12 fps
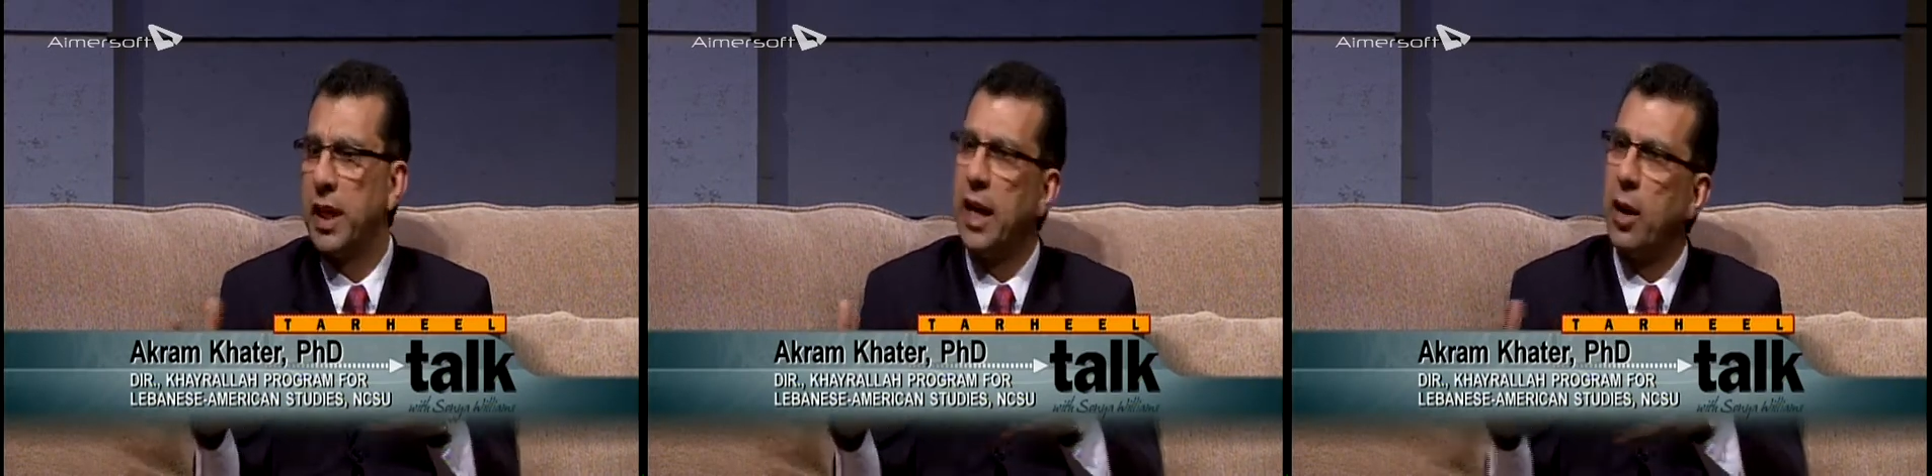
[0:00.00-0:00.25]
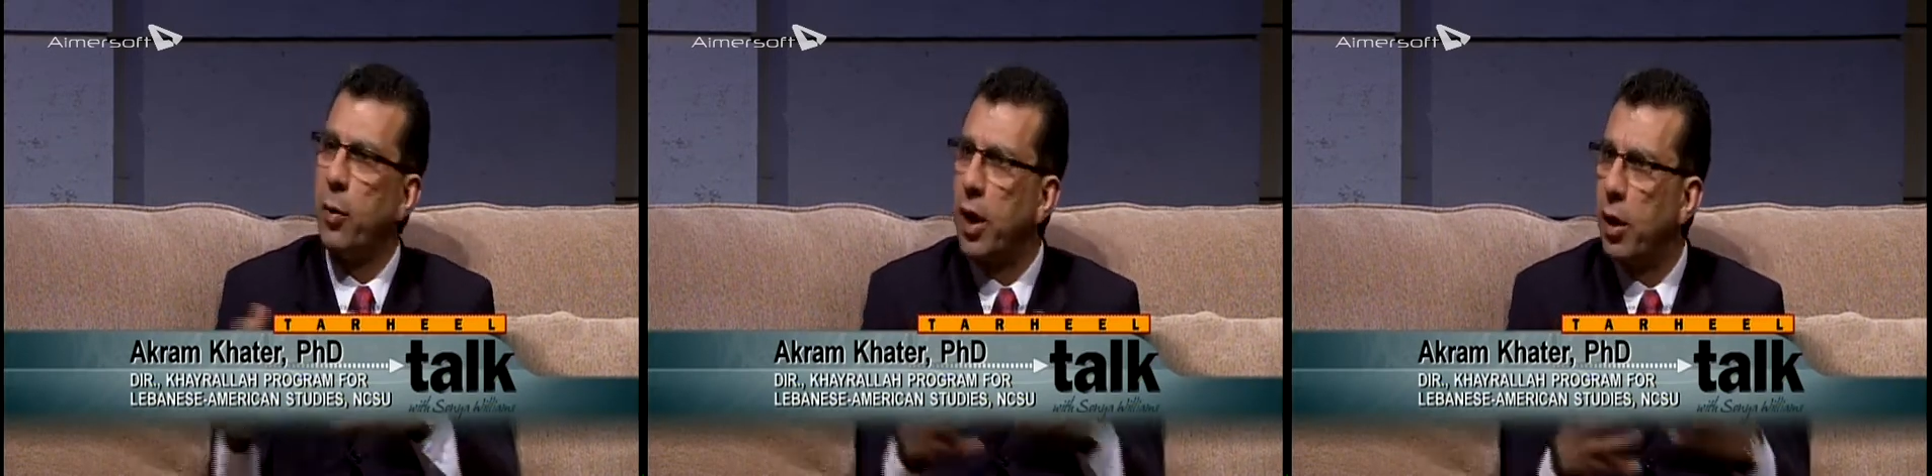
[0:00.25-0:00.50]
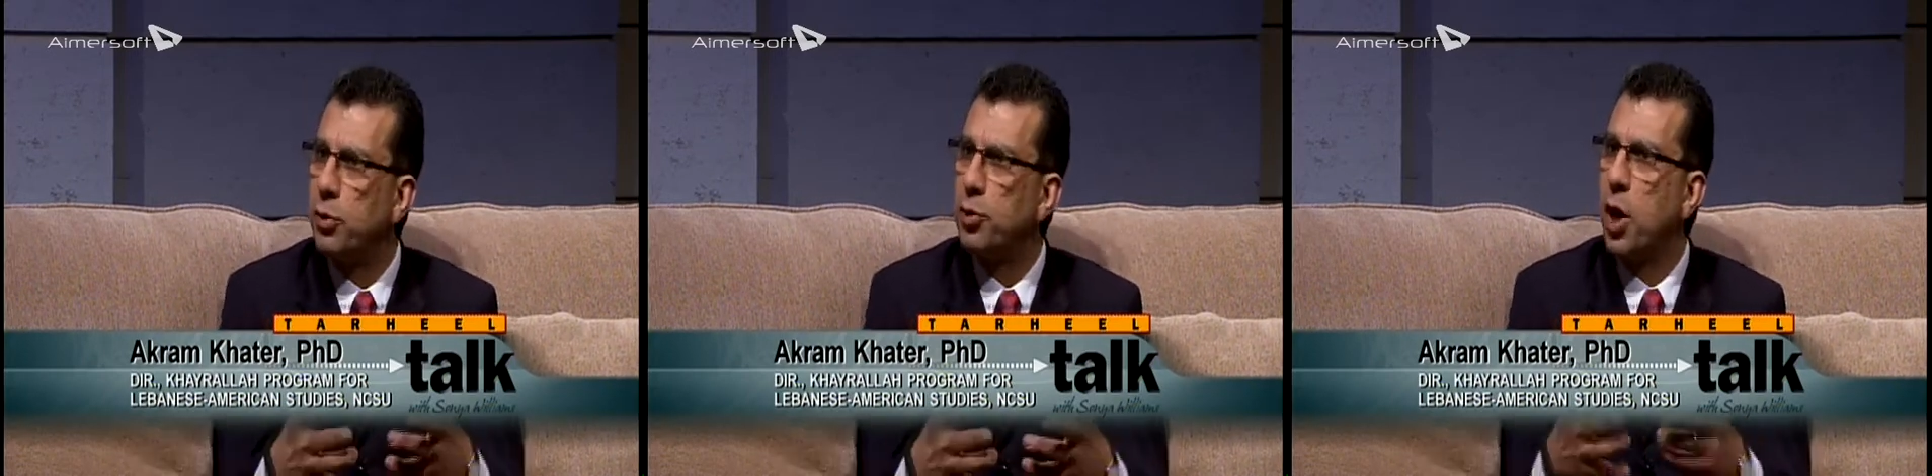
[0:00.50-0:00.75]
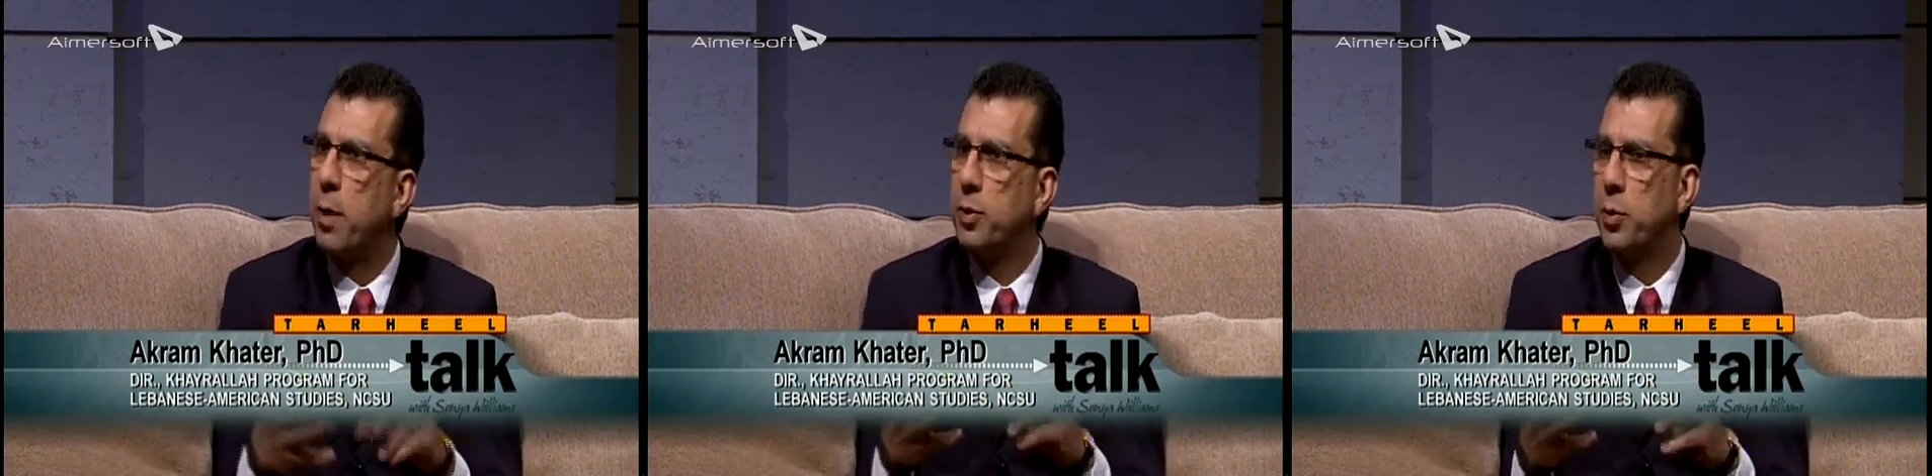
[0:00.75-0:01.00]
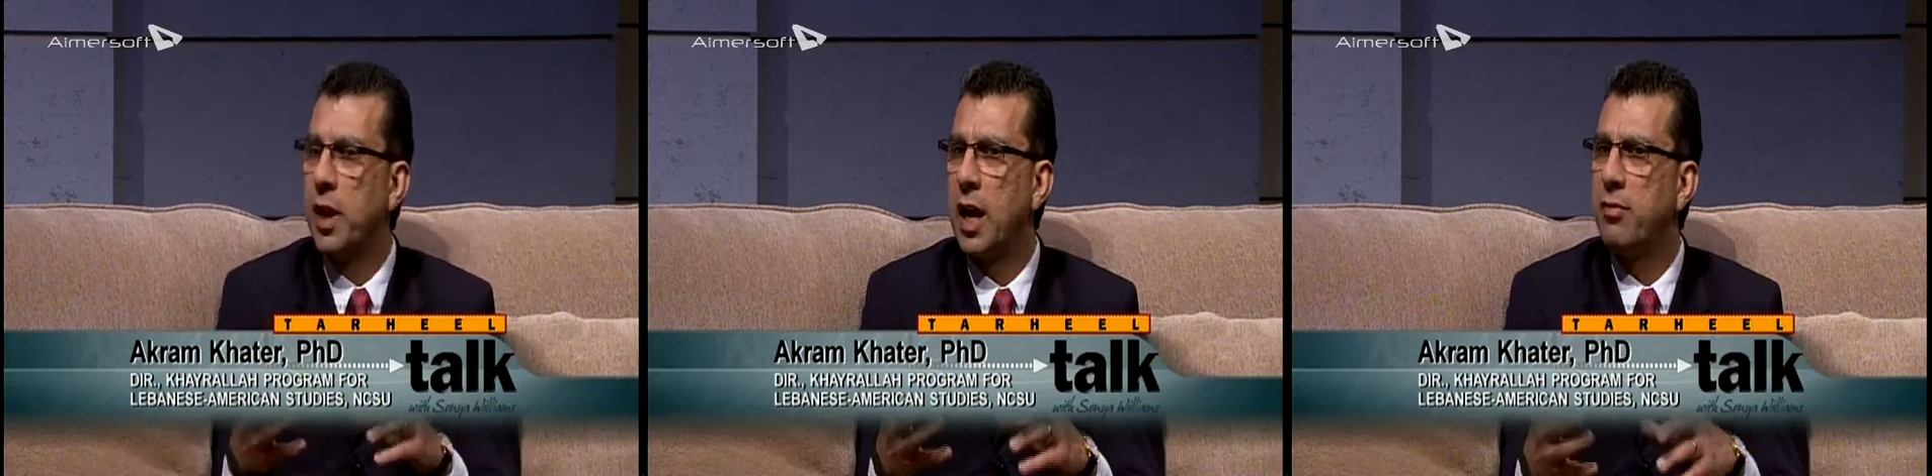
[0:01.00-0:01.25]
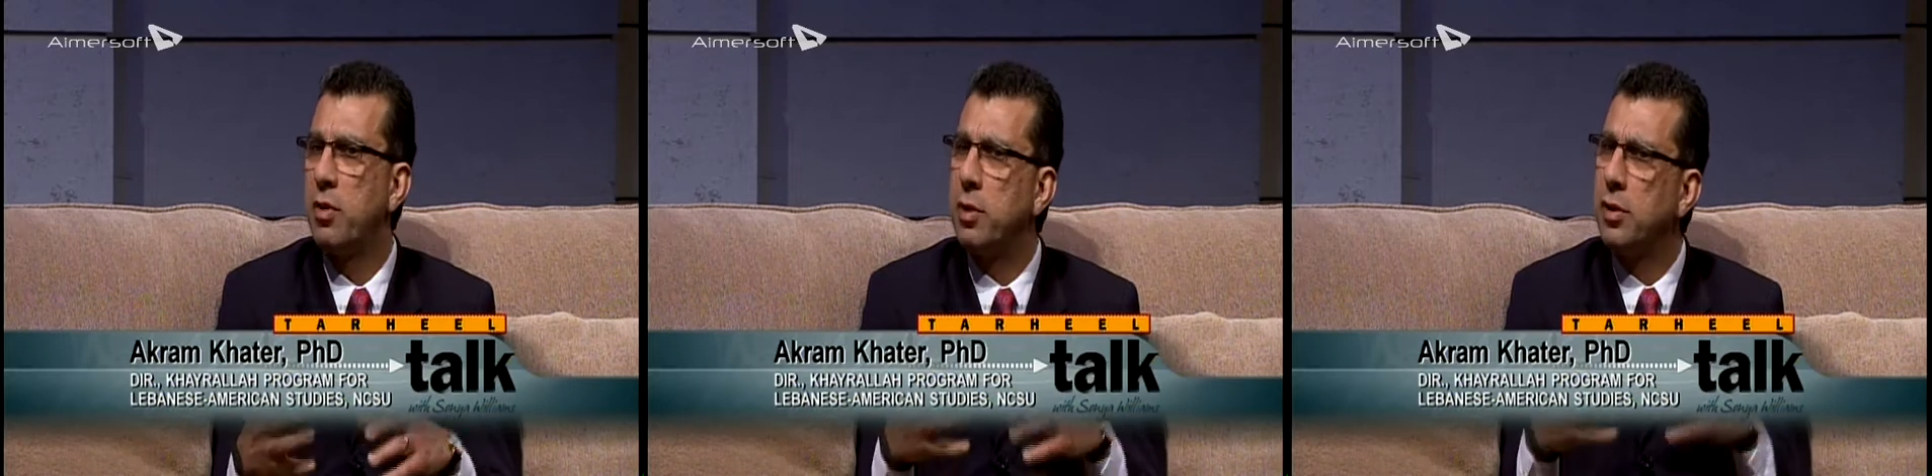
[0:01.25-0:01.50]
taking away our jobs or what
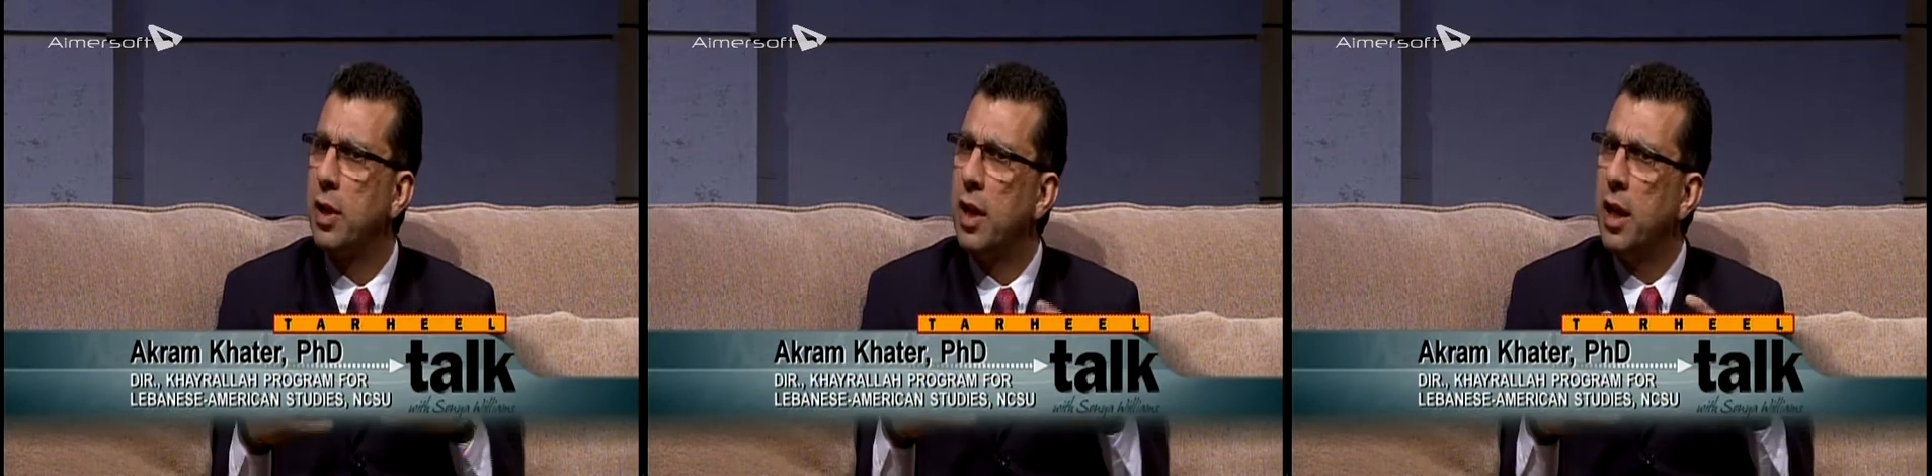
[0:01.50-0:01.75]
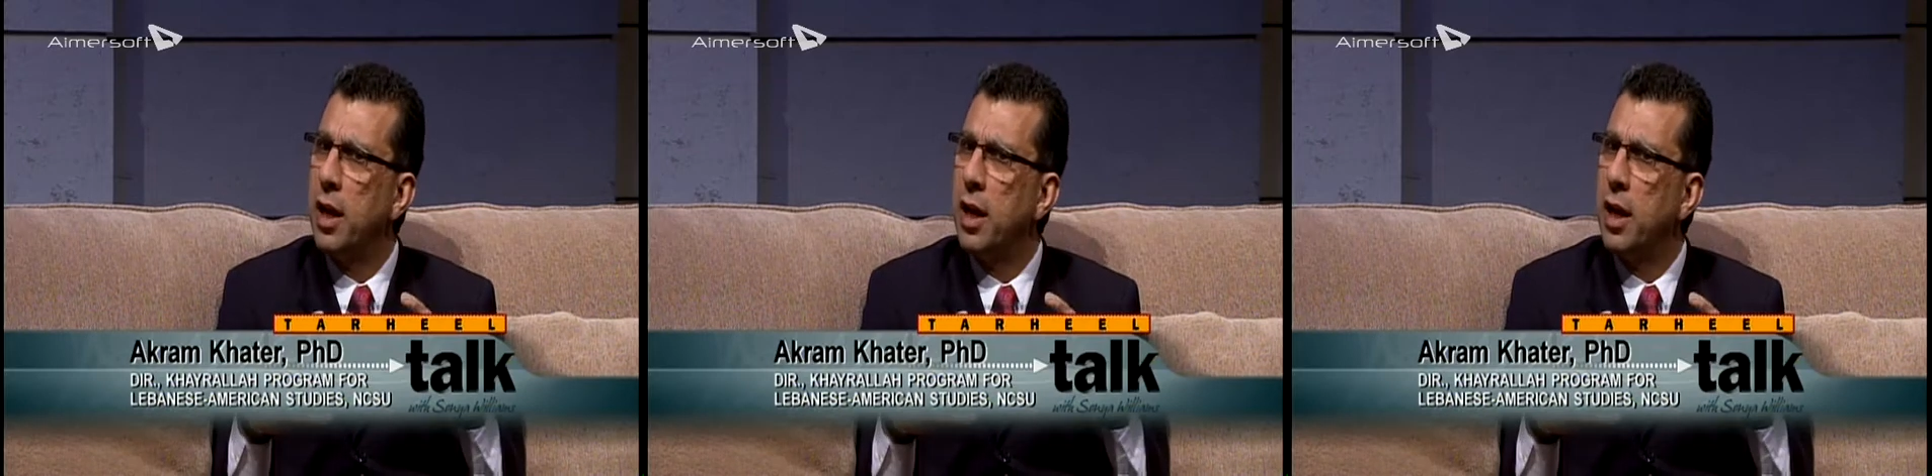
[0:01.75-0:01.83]
have you, but